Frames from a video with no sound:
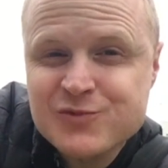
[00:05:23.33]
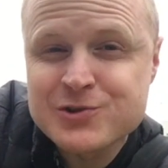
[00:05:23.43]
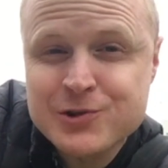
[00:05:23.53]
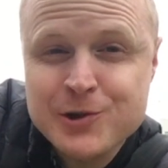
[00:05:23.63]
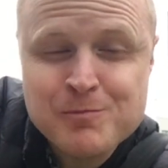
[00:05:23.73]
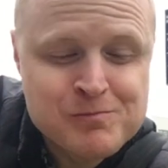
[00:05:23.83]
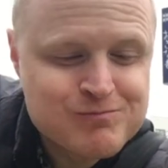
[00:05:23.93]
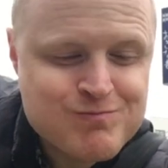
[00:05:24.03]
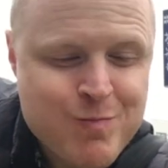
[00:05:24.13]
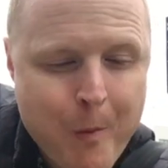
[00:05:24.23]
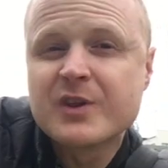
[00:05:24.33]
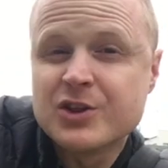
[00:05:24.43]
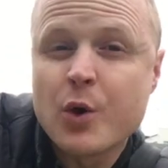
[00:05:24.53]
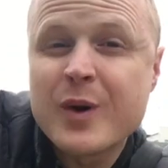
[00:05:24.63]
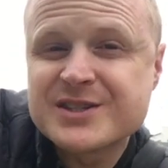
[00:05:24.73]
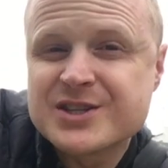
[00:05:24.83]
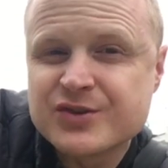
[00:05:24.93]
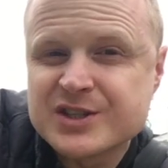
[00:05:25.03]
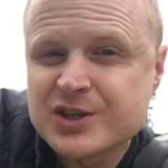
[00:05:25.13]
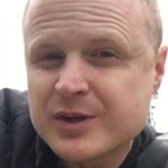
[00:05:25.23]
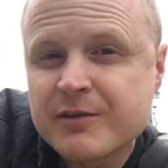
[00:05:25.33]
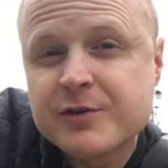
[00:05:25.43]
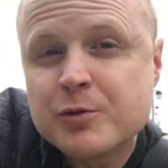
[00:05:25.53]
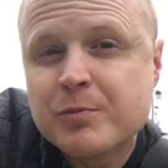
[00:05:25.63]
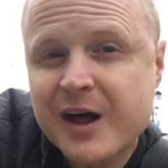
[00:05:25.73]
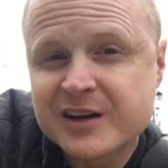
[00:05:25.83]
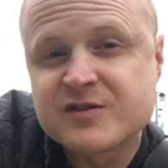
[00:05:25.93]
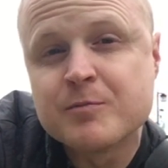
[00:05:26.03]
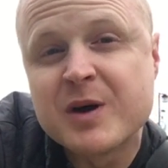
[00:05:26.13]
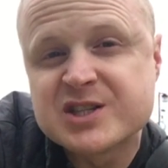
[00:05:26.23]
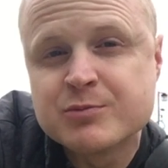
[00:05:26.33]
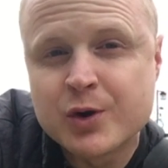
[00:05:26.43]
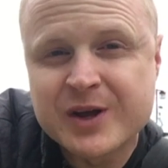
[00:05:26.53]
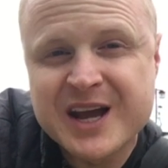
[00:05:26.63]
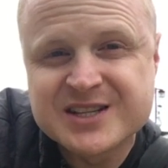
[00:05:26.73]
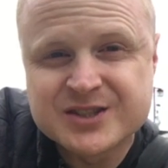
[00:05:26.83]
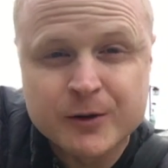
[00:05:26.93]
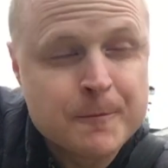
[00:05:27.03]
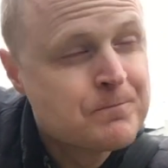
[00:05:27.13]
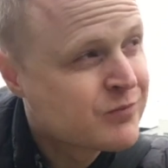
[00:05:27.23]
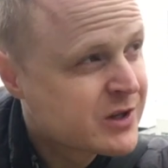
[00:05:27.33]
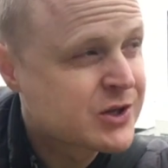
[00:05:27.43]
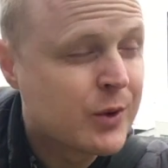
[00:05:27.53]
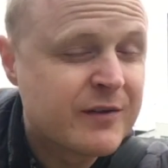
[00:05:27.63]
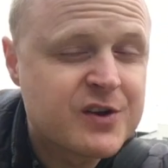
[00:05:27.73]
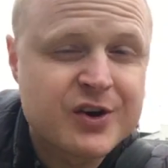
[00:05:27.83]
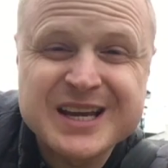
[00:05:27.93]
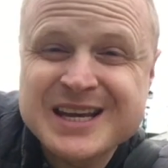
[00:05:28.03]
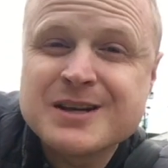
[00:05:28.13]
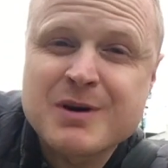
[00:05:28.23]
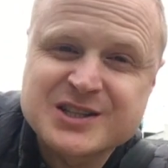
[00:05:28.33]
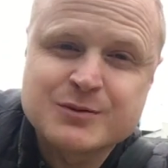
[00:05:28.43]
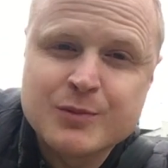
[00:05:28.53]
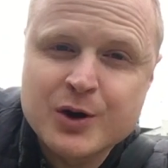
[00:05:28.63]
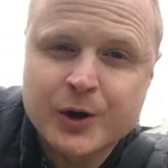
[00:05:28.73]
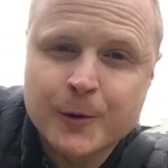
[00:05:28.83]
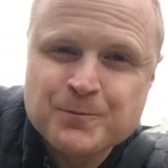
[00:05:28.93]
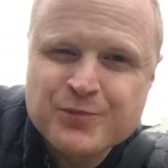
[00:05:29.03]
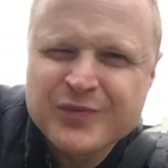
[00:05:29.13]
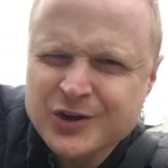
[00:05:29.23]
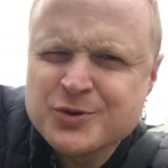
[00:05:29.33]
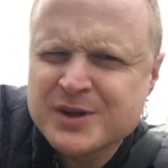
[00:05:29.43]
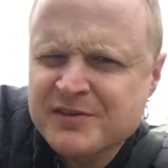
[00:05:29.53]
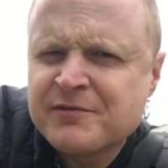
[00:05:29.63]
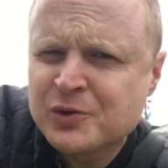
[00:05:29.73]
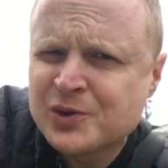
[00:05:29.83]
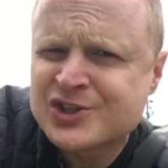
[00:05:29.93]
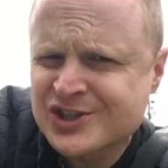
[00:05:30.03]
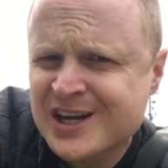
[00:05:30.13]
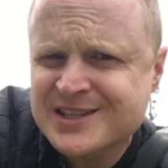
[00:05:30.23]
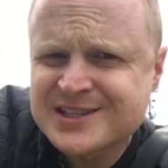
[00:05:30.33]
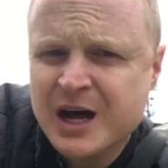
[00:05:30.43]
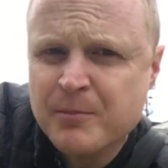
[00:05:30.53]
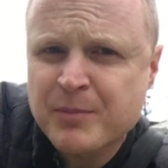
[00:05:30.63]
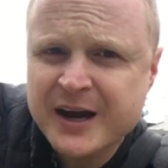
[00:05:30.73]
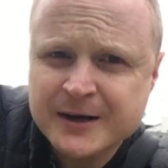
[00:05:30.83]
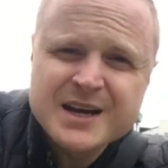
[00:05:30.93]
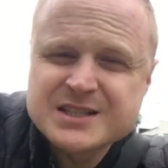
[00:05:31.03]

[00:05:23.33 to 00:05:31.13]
It's good. Nawate Street's only a few blocks from Matsumoto Castle, so if you're in Matsumoto, you'd be foolish not to stop by.